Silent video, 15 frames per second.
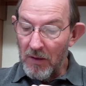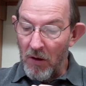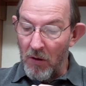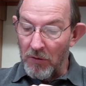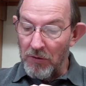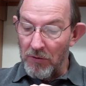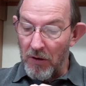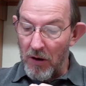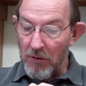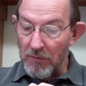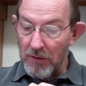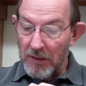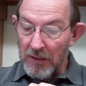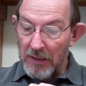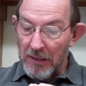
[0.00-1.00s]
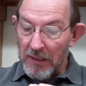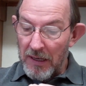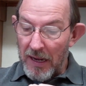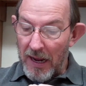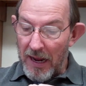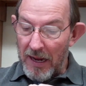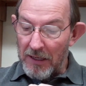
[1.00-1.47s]
on your own,
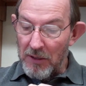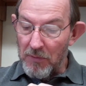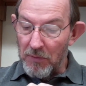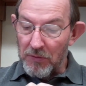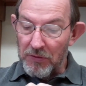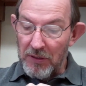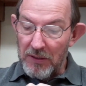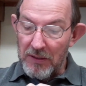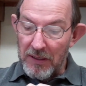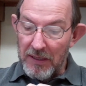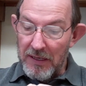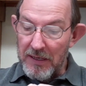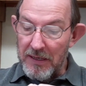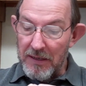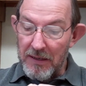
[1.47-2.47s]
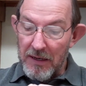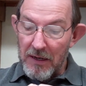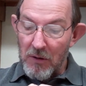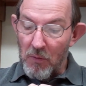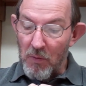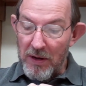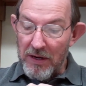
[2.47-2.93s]
and you will see that he
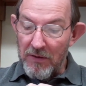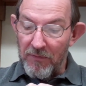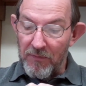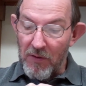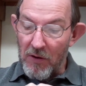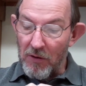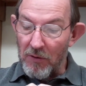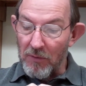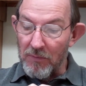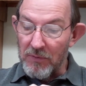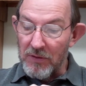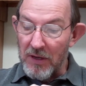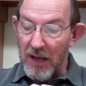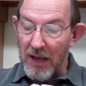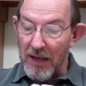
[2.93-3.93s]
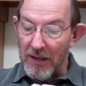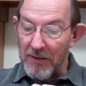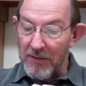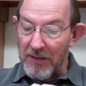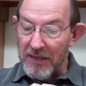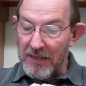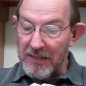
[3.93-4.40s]
reaffirms
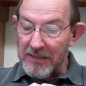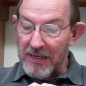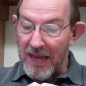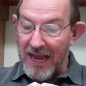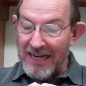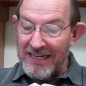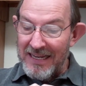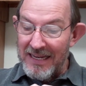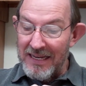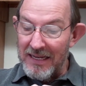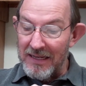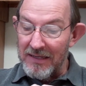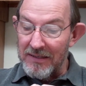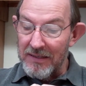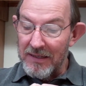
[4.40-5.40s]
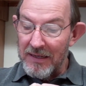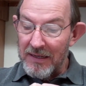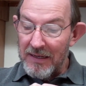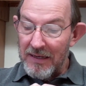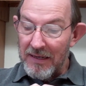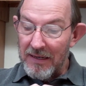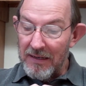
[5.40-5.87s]
uh, these ideas
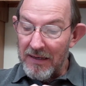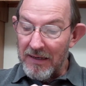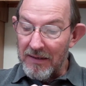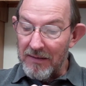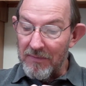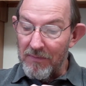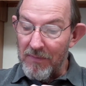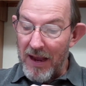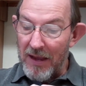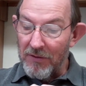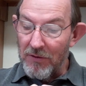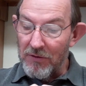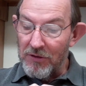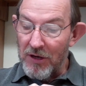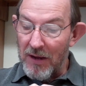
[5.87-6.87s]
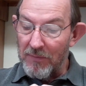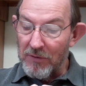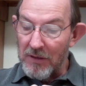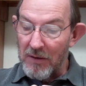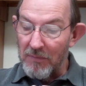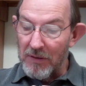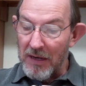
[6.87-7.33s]
in, in Matthew
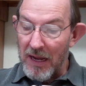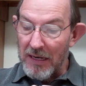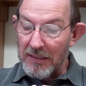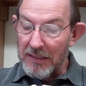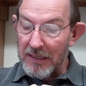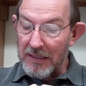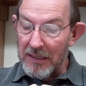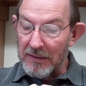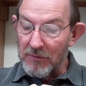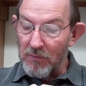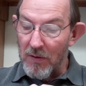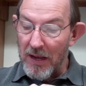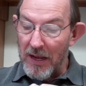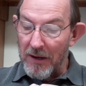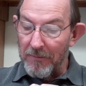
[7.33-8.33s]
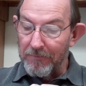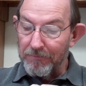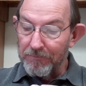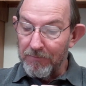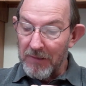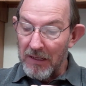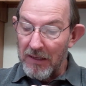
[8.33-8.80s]
chapter number 19 as
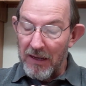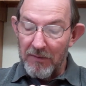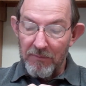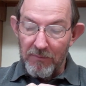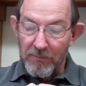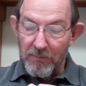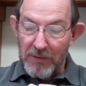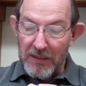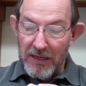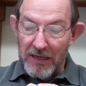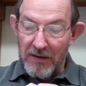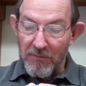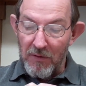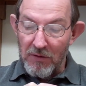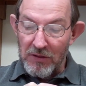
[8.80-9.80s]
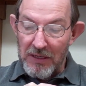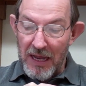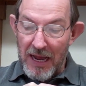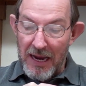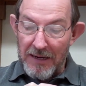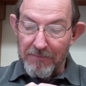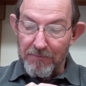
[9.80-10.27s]
well, and beginning in verse
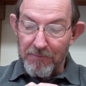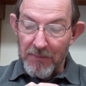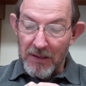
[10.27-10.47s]
9.